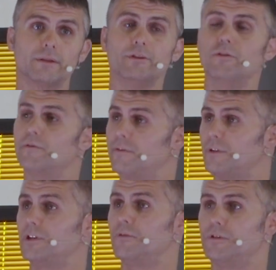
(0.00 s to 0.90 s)

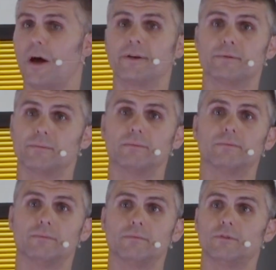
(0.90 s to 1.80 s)
you've done
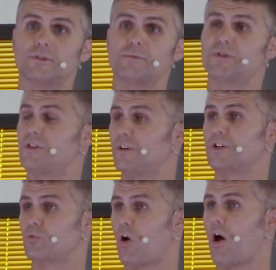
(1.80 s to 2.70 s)
some
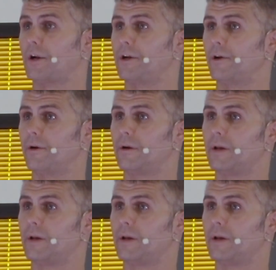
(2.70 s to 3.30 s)
serious wrong here.